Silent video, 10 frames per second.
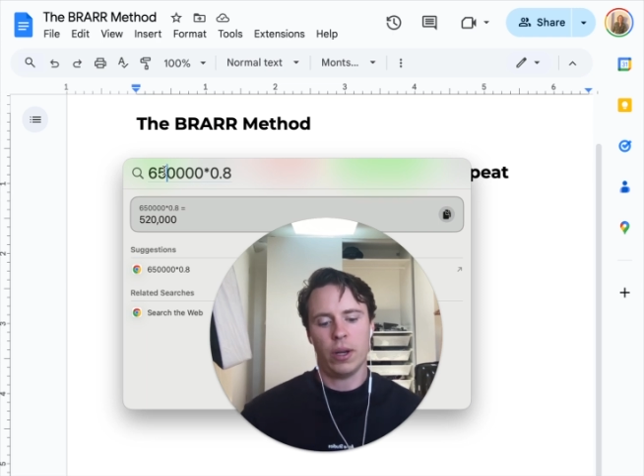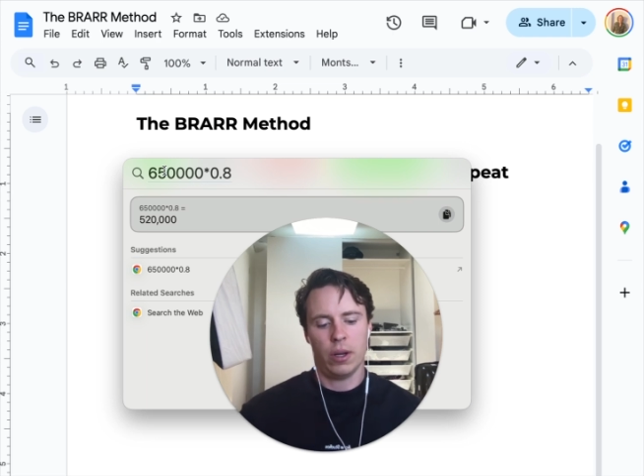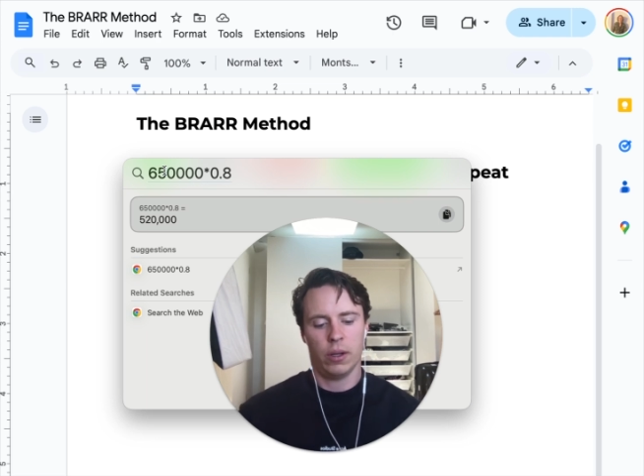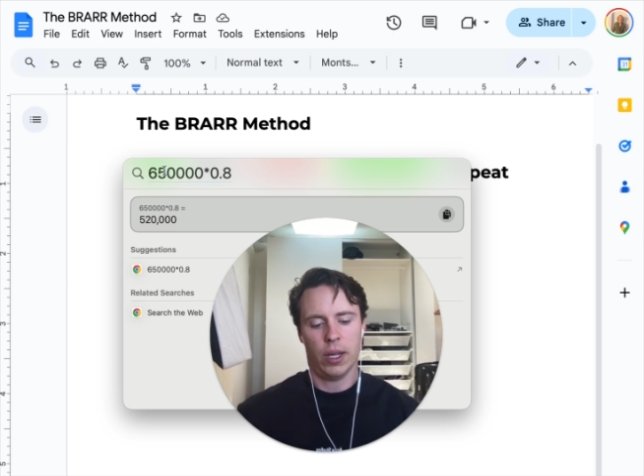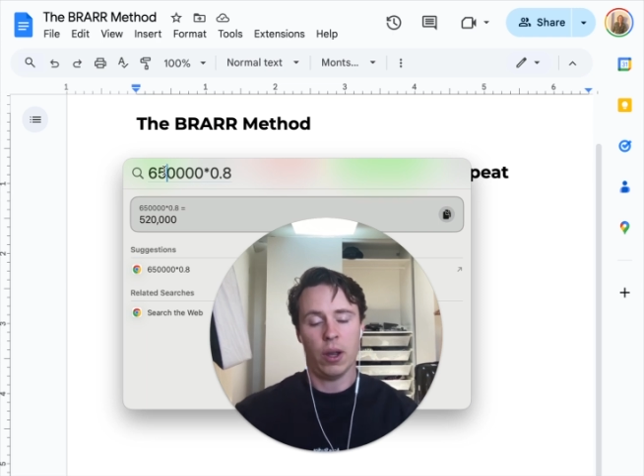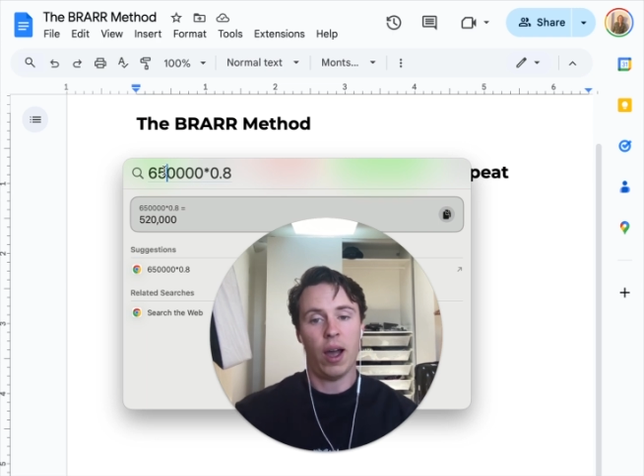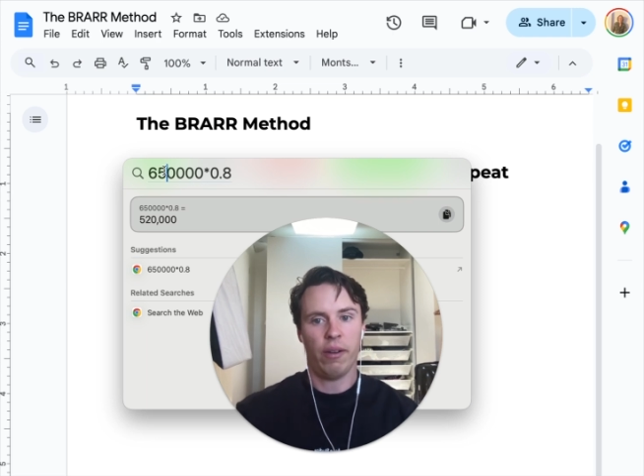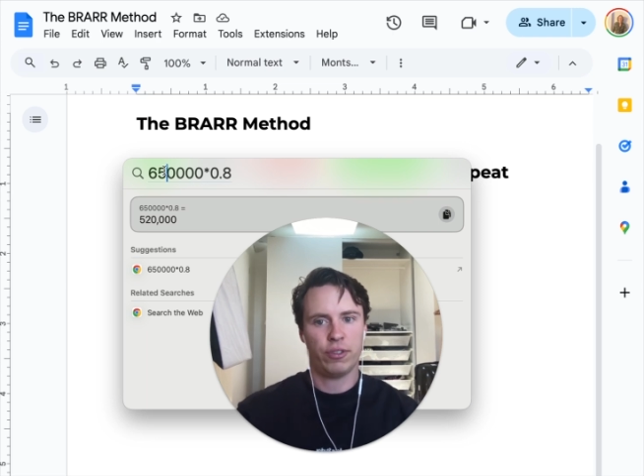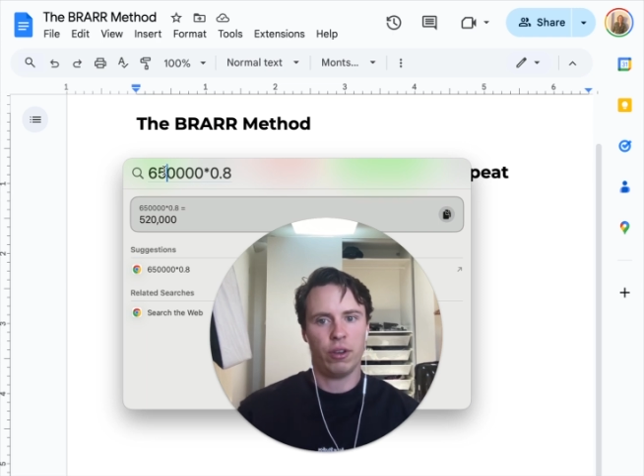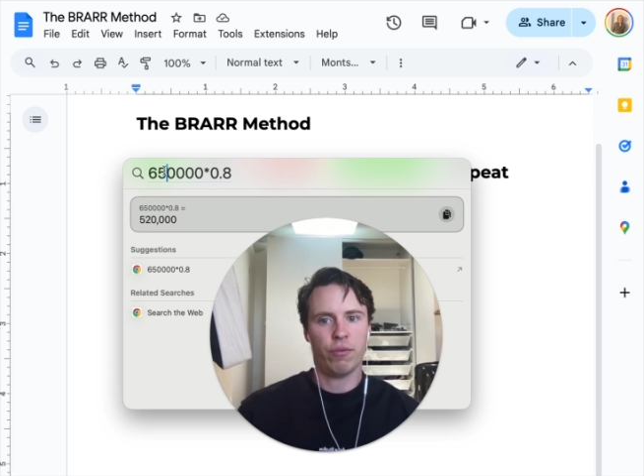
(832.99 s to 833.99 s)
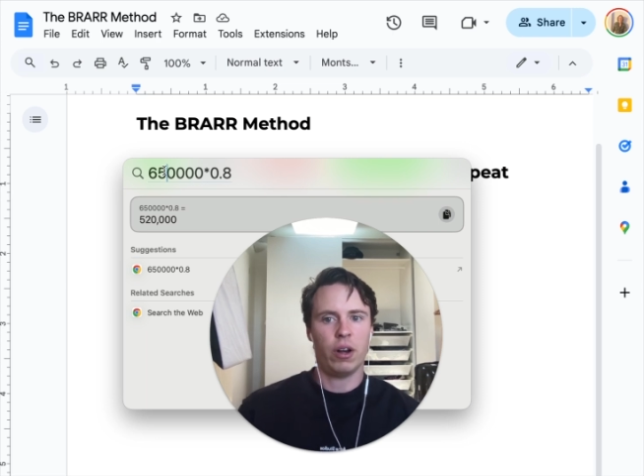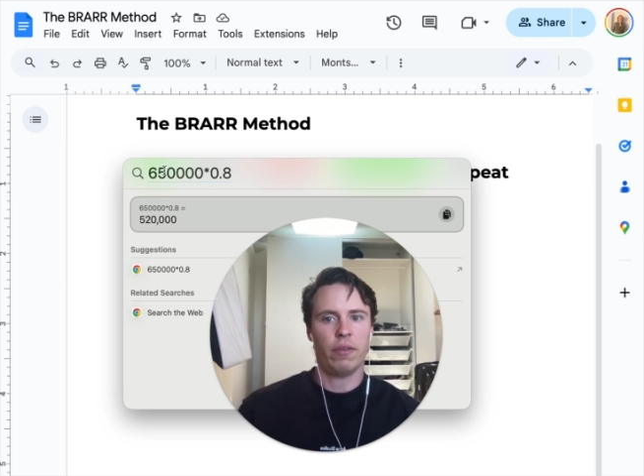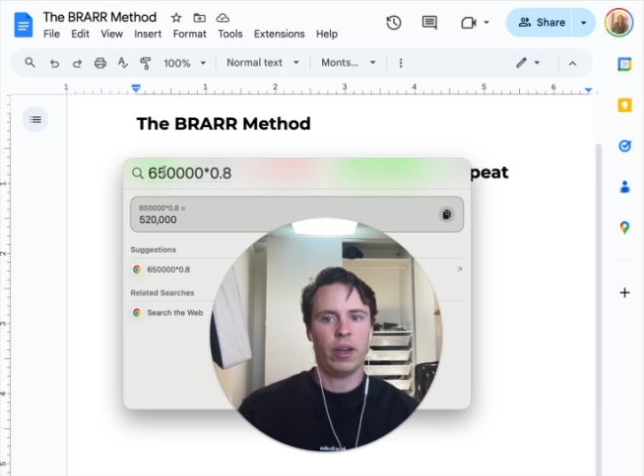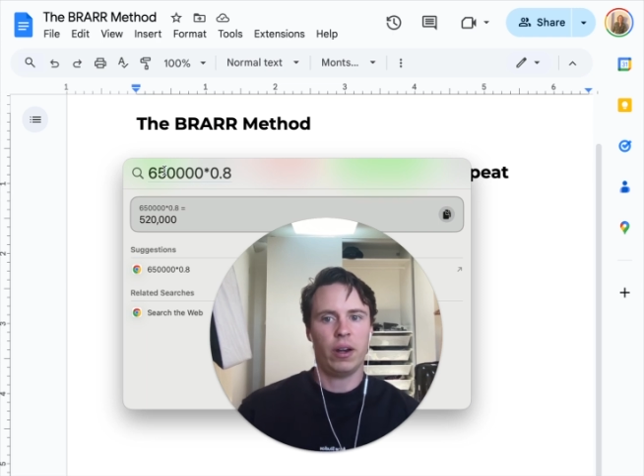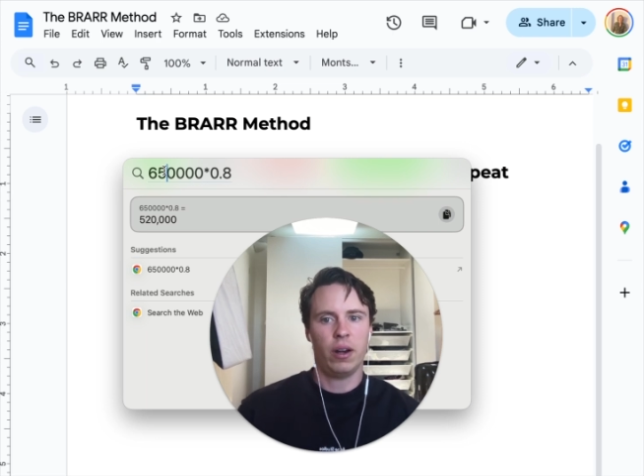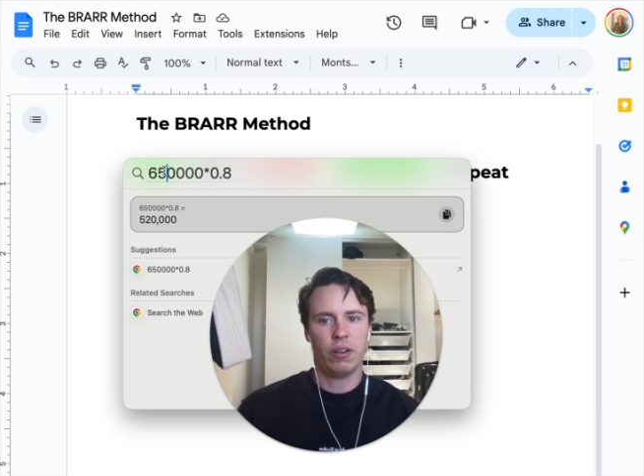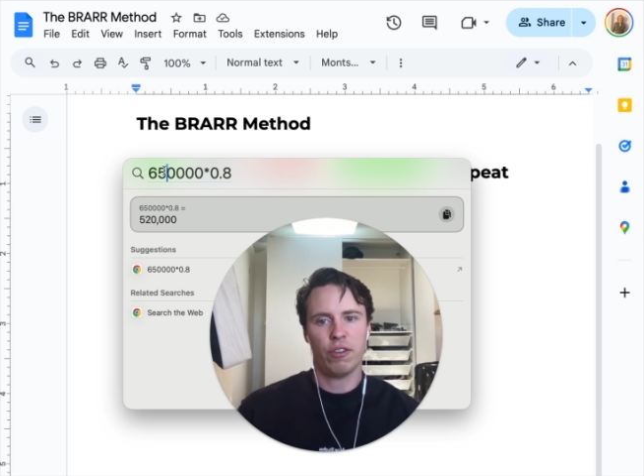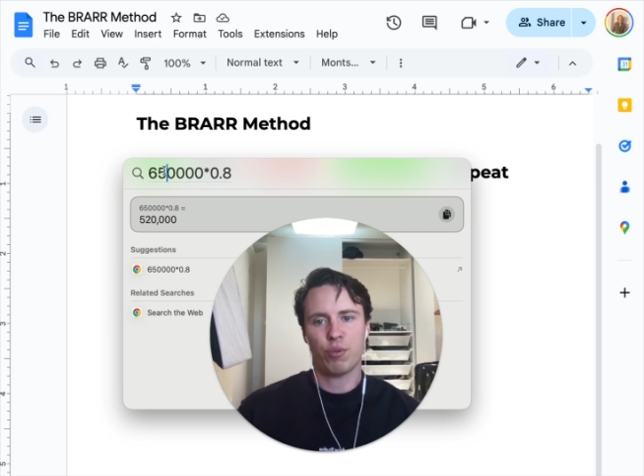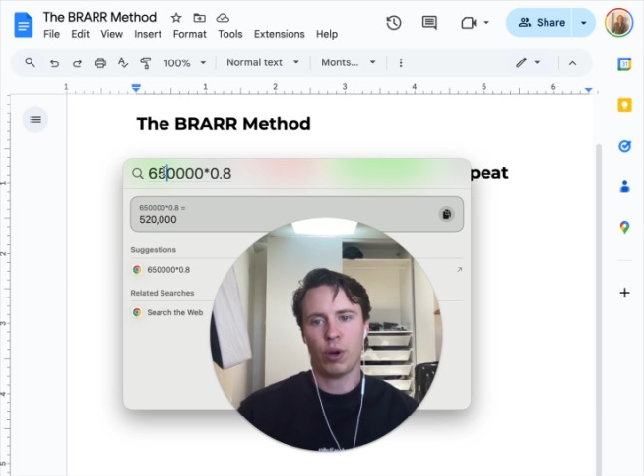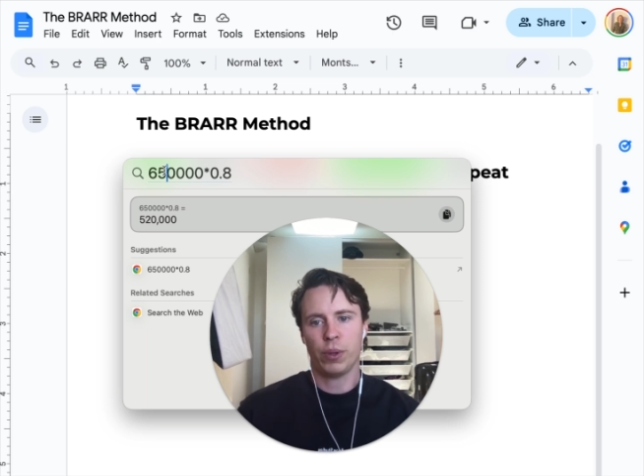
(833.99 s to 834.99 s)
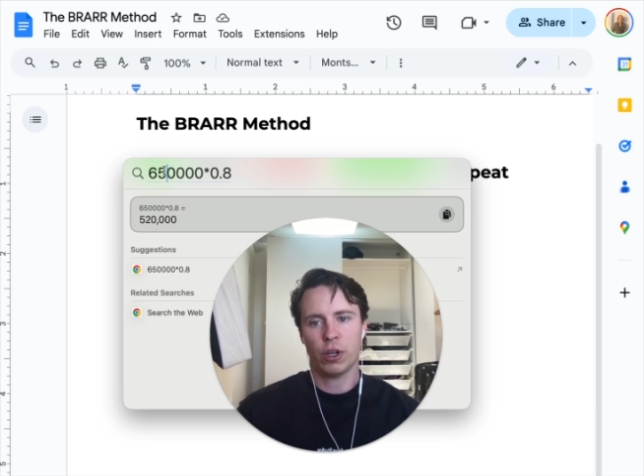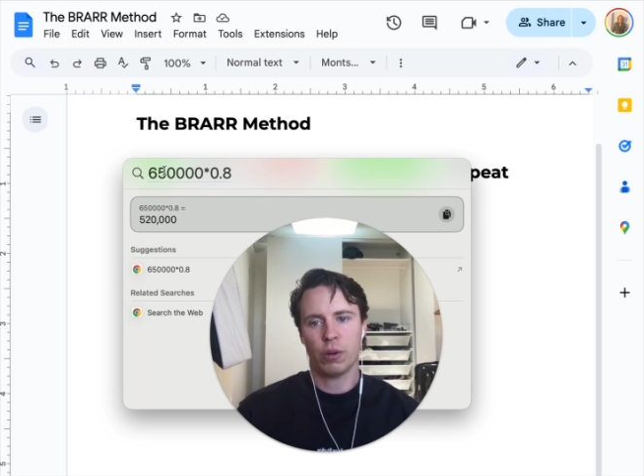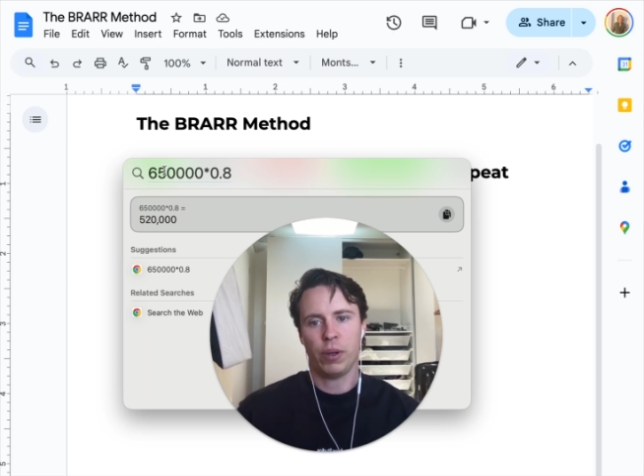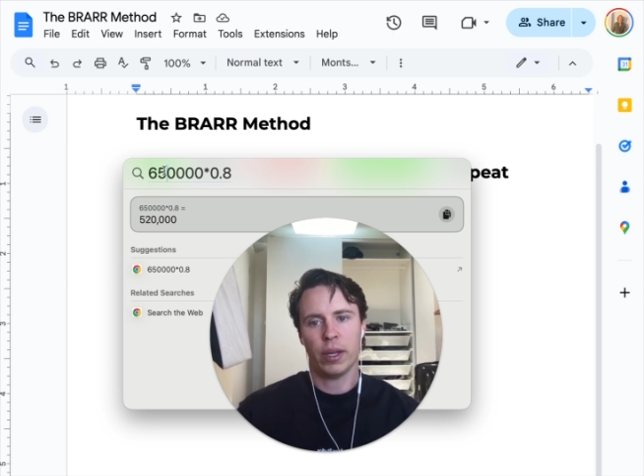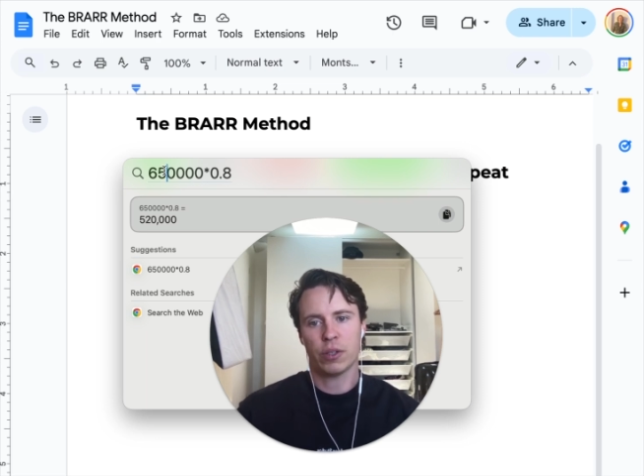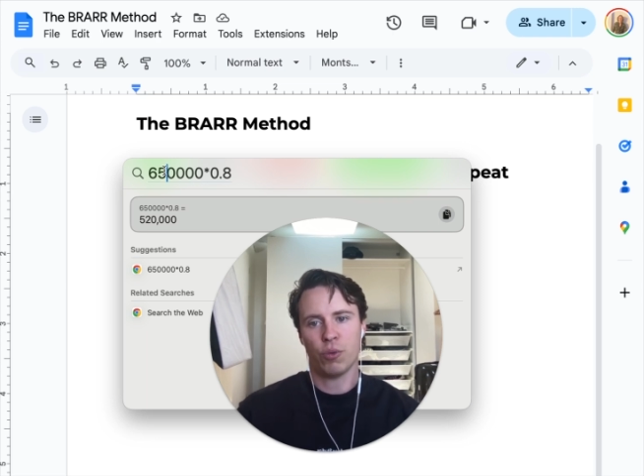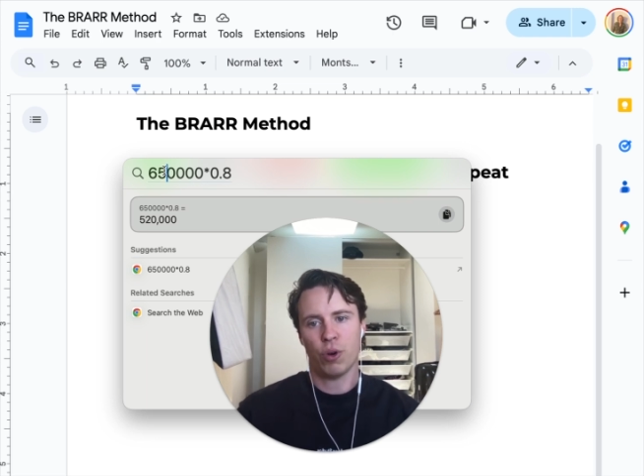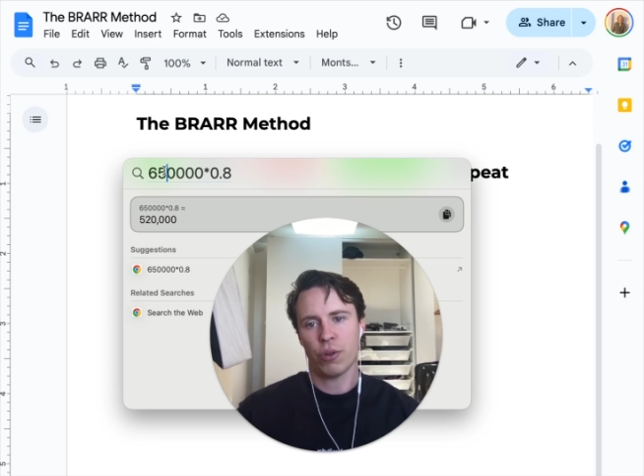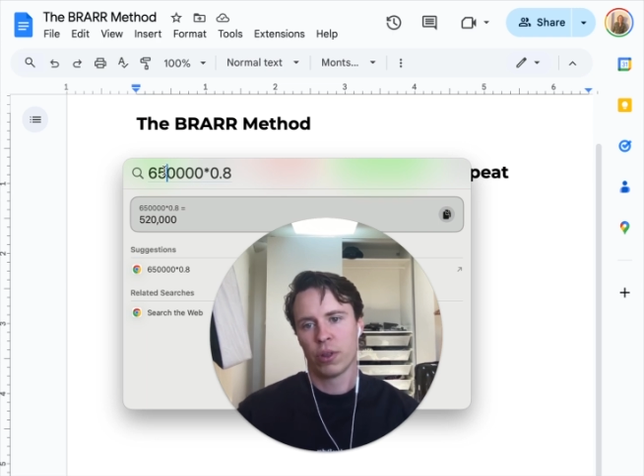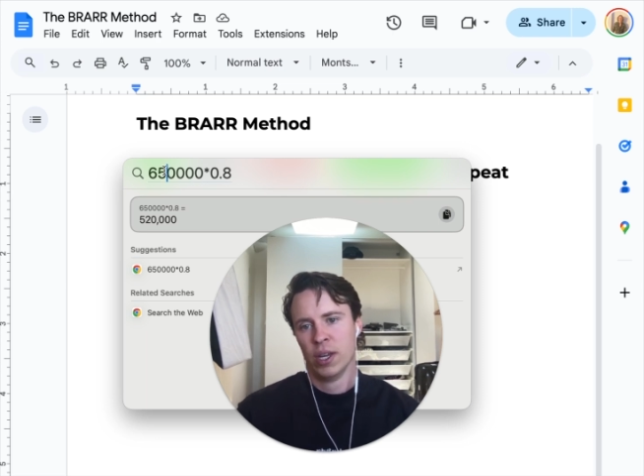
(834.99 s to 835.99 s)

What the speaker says: like, after you've renovated it, you've probably got a place worth